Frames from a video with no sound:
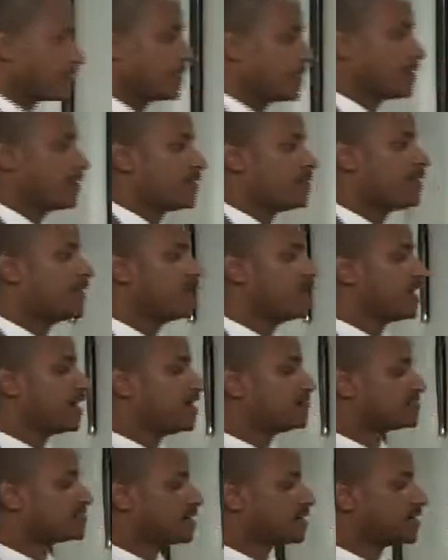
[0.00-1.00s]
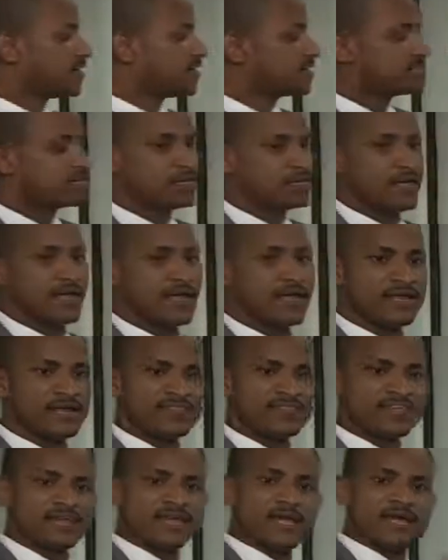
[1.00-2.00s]
Then after that,
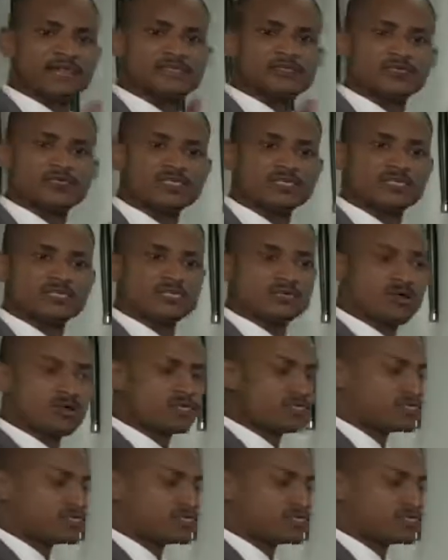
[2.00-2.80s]
anything else which is not